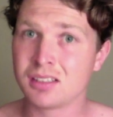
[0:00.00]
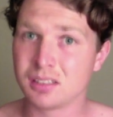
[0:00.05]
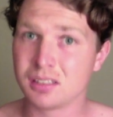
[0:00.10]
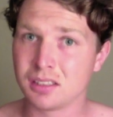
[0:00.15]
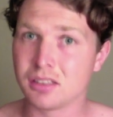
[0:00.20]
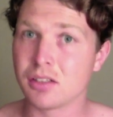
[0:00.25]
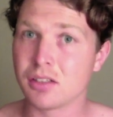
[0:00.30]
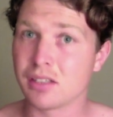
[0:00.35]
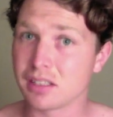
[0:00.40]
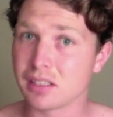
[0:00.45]

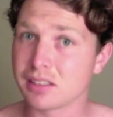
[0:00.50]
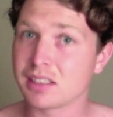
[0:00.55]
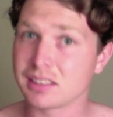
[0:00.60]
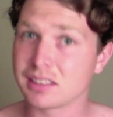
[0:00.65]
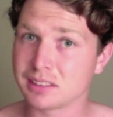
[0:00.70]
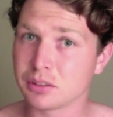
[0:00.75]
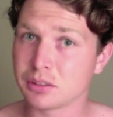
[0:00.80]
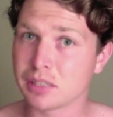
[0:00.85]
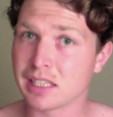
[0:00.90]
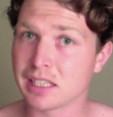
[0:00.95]
you know, they, they
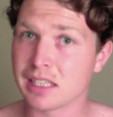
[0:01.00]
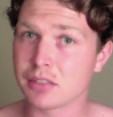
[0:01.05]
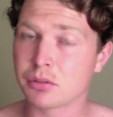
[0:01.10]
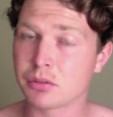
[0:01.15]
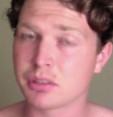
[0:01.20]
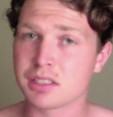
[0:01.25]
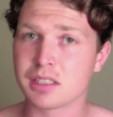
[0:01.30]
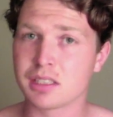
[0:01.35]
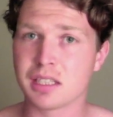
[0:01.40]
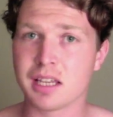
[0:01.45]
still get that
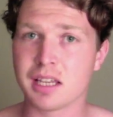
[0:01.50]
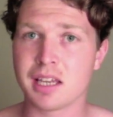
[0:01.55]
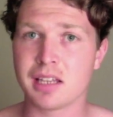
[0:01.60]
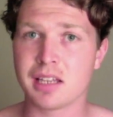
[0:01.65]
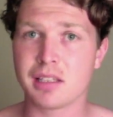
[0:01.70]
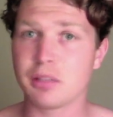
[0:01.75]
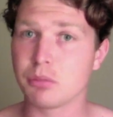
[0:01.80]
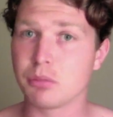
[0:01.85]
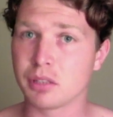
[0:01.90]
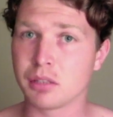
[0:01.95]
twitch in their head
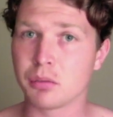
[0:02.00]
that what